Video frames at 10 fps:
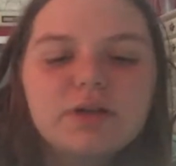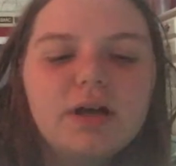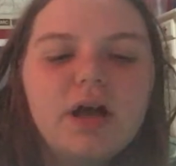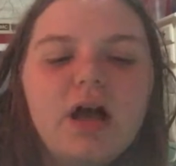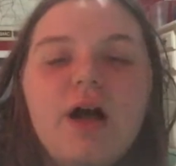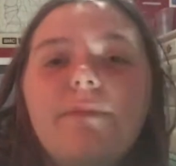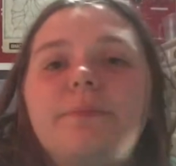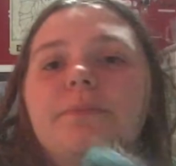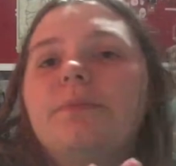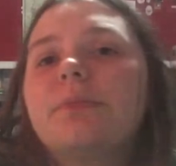
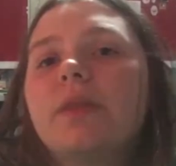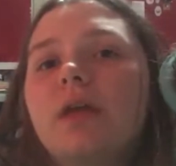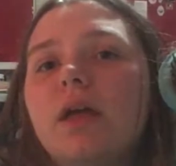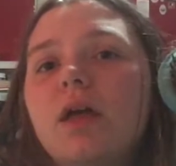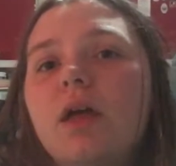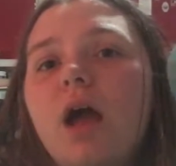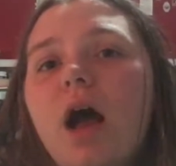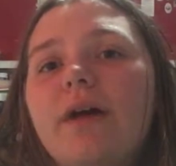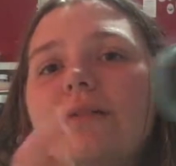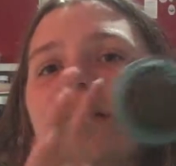Um,
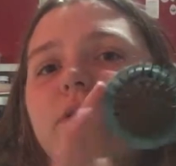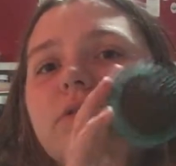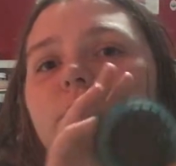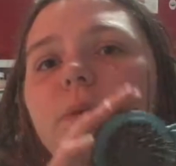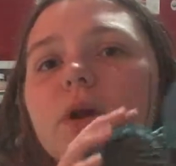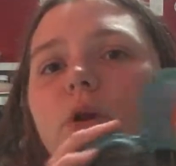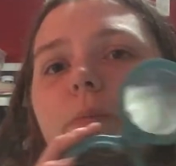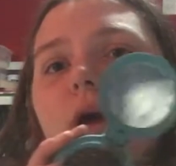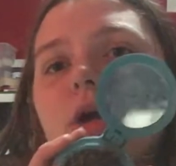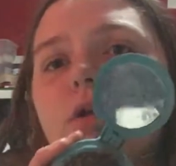I have like a little mirror
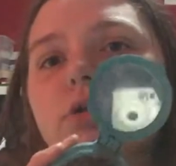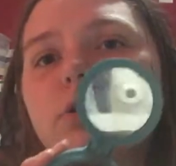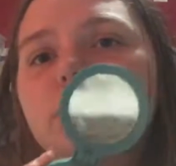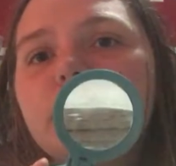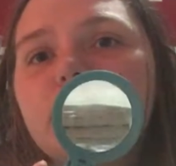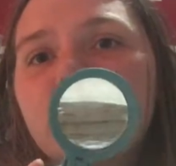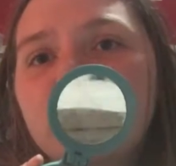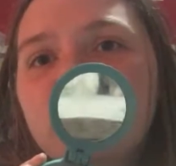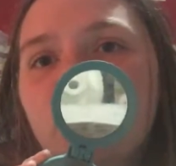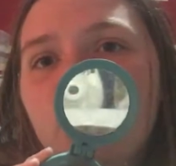brush. Let me
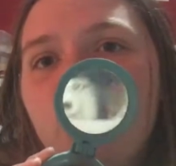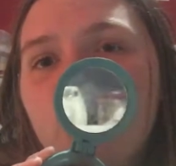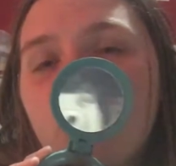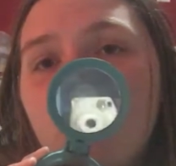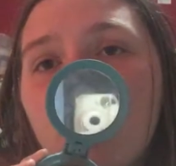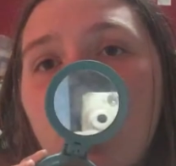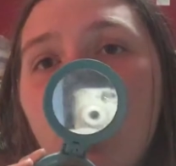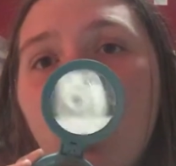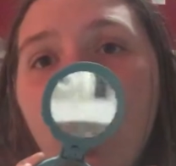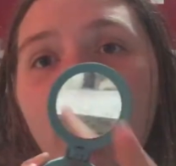blind you.
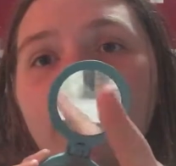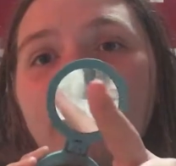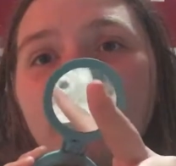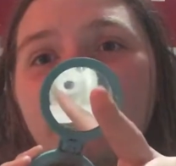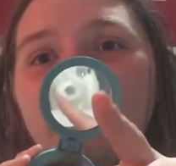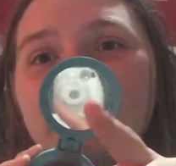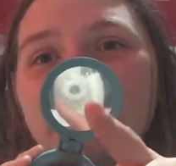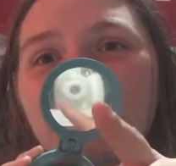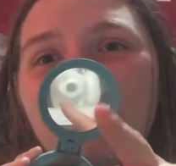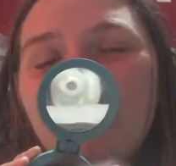Look, you can see
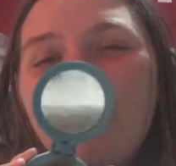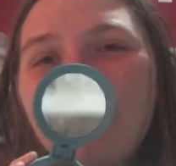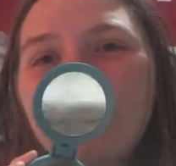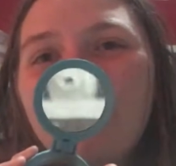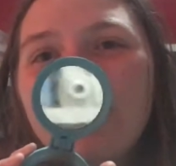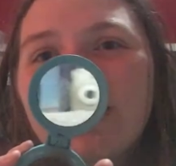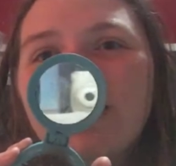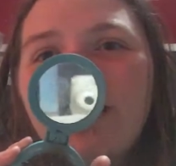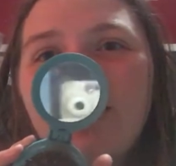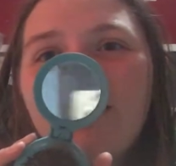my Polaroid.
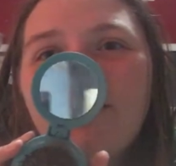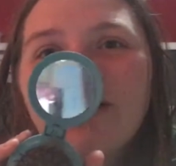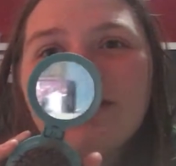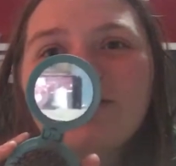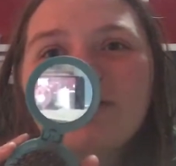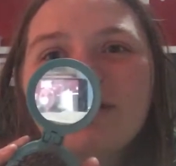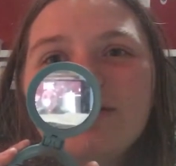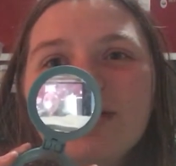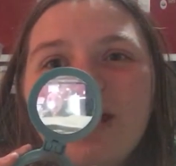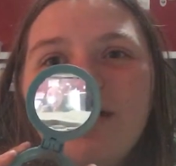Can you see
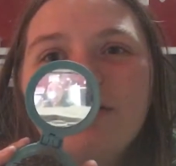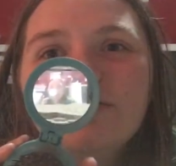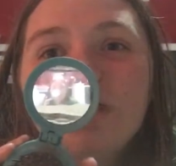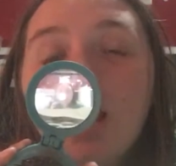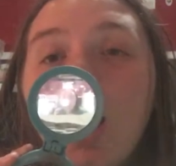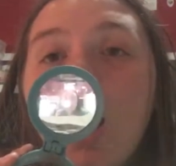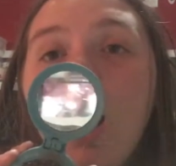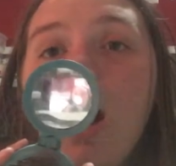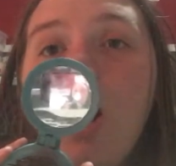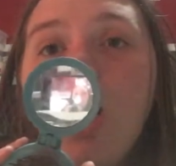anything else?
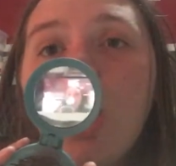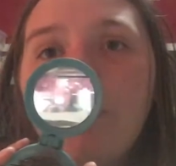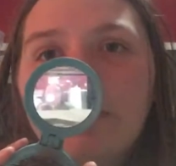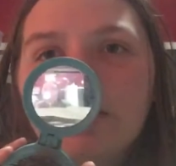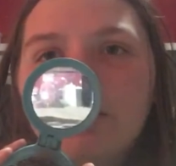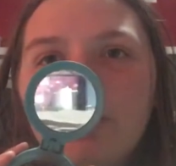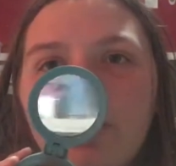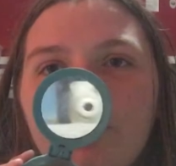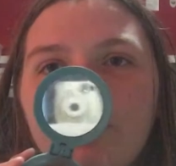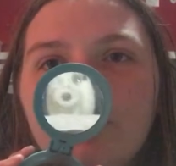Oh my god,
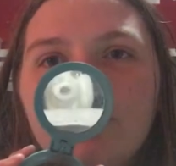whoa.